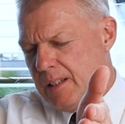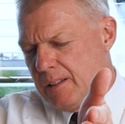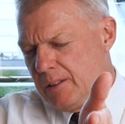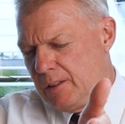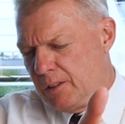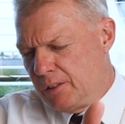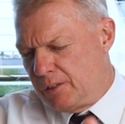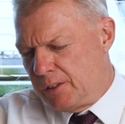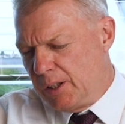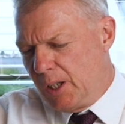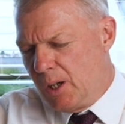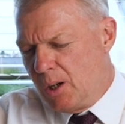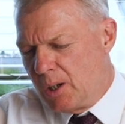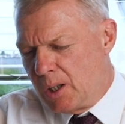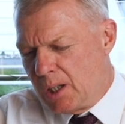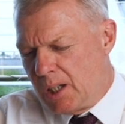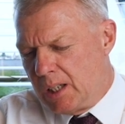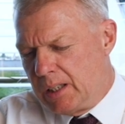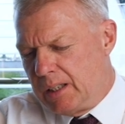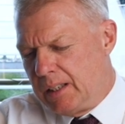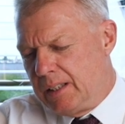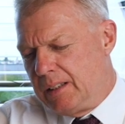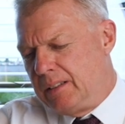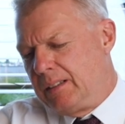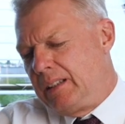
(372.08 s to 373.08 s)
The
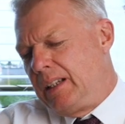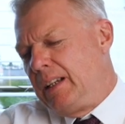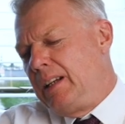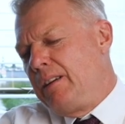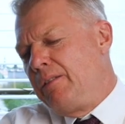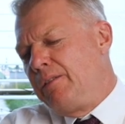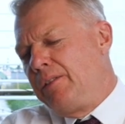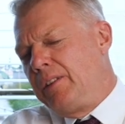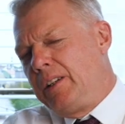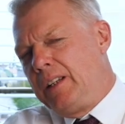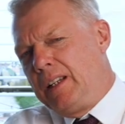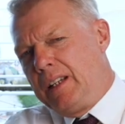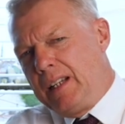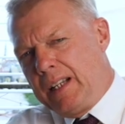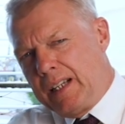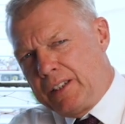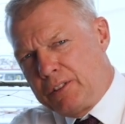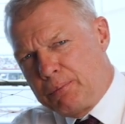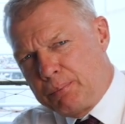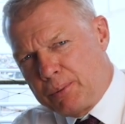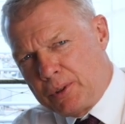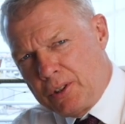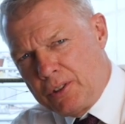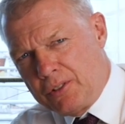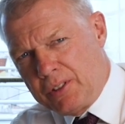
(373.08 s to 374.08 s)
slogan is every
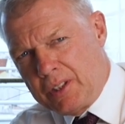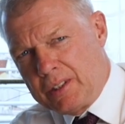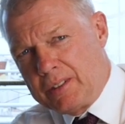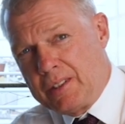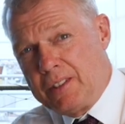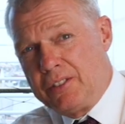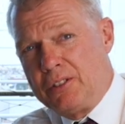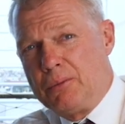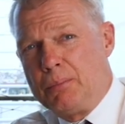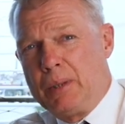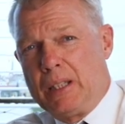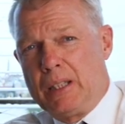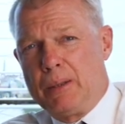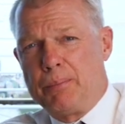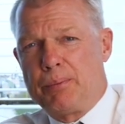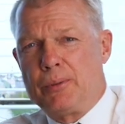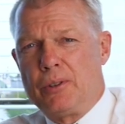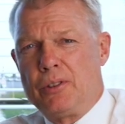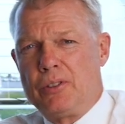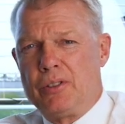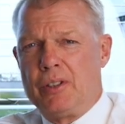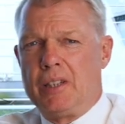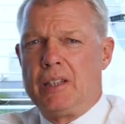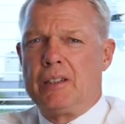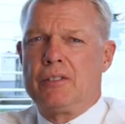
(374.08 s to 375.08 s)
next project is a better
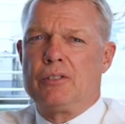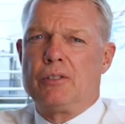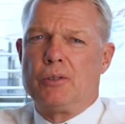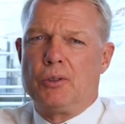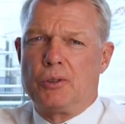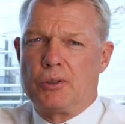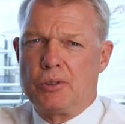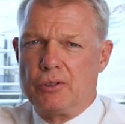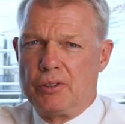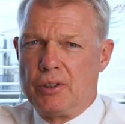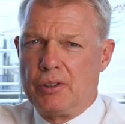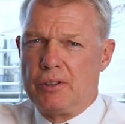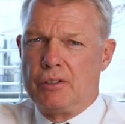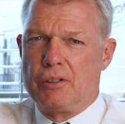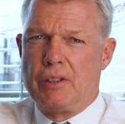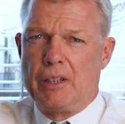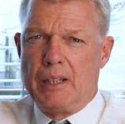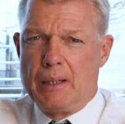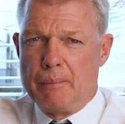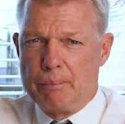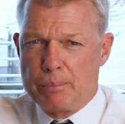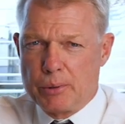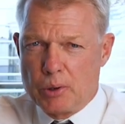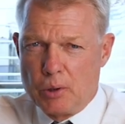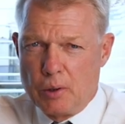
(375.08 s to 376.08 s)
project, so we continuously
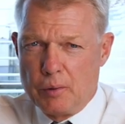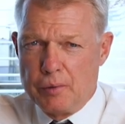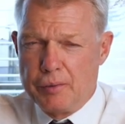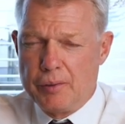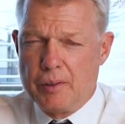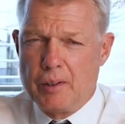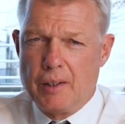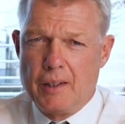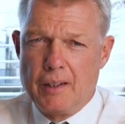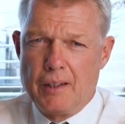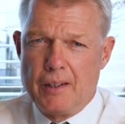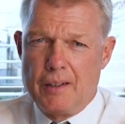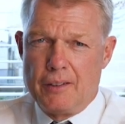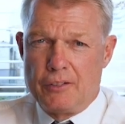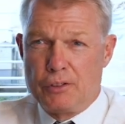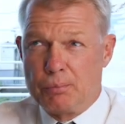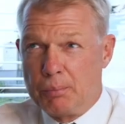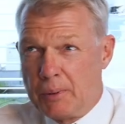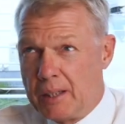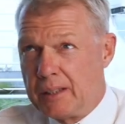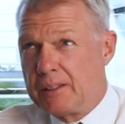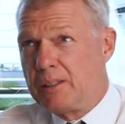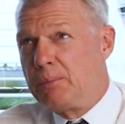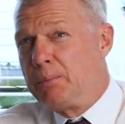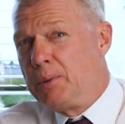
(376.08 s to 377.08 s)
improve.
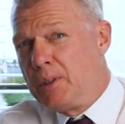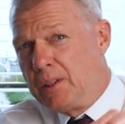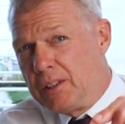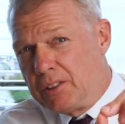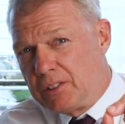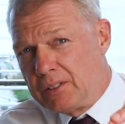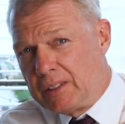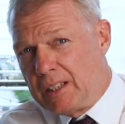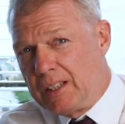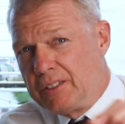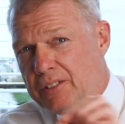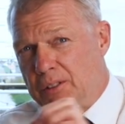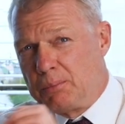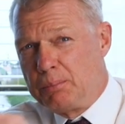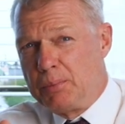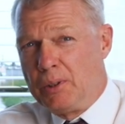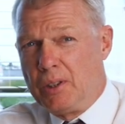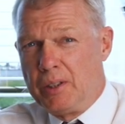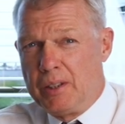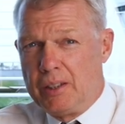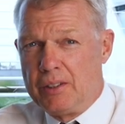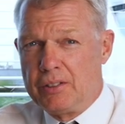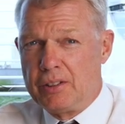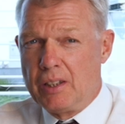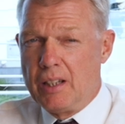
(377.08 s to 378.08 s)
Smarter buildings, nicer
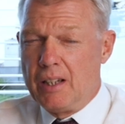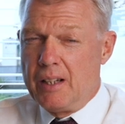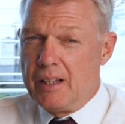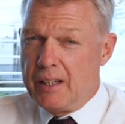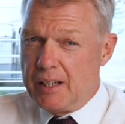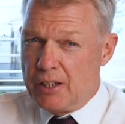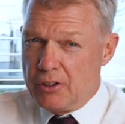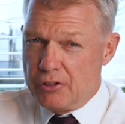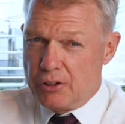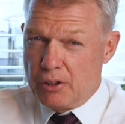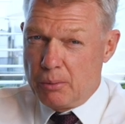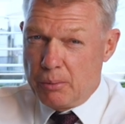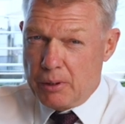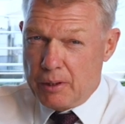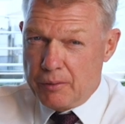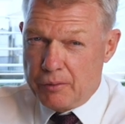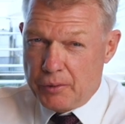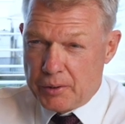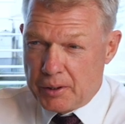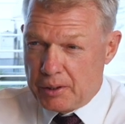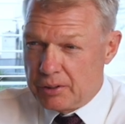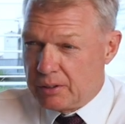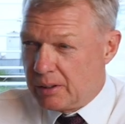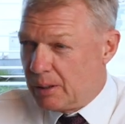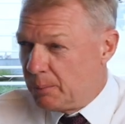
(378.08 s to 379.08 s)
buildings. In Germany,
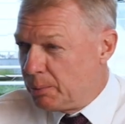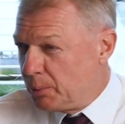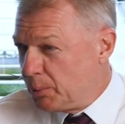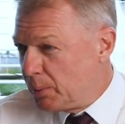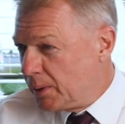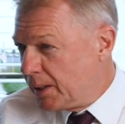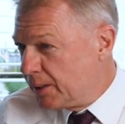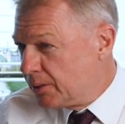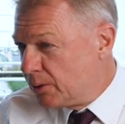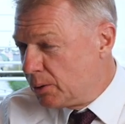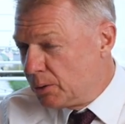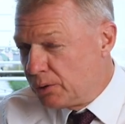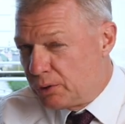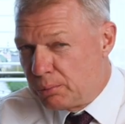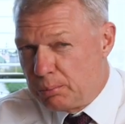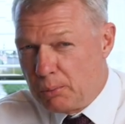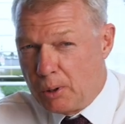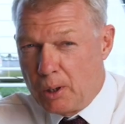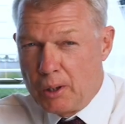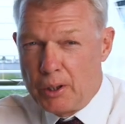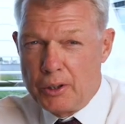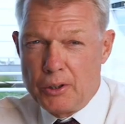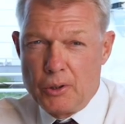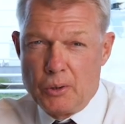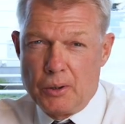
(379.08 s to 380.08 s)
for example, we like to do
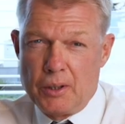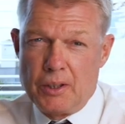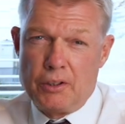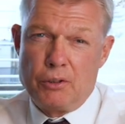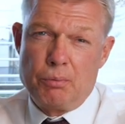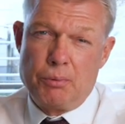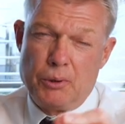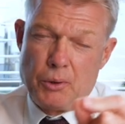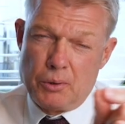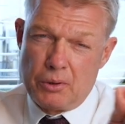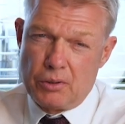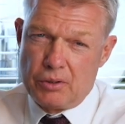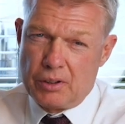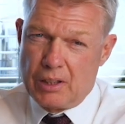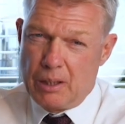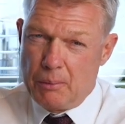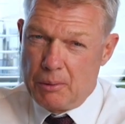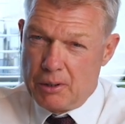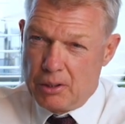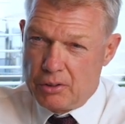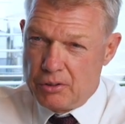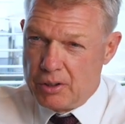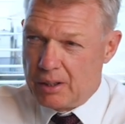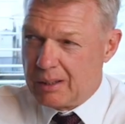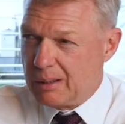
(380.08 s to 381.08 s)
smaller units. We do the same
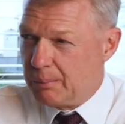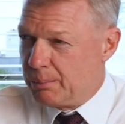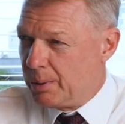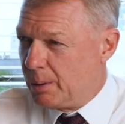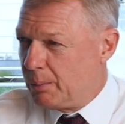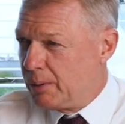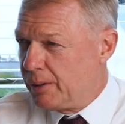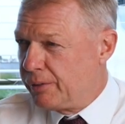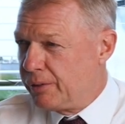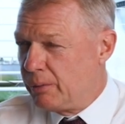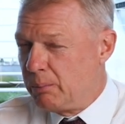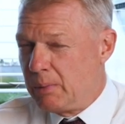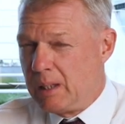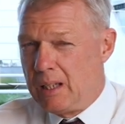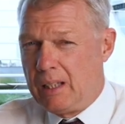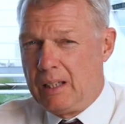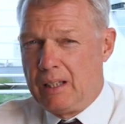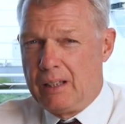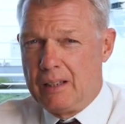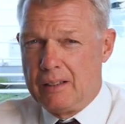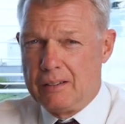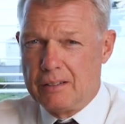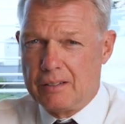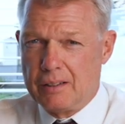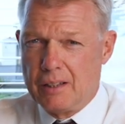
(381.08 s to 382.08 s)
in the Czech Republic for many
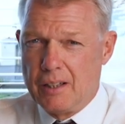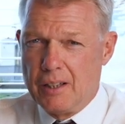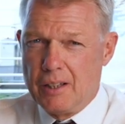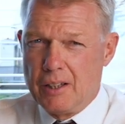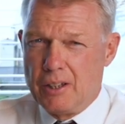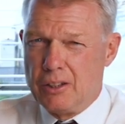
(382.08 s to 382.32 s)
years.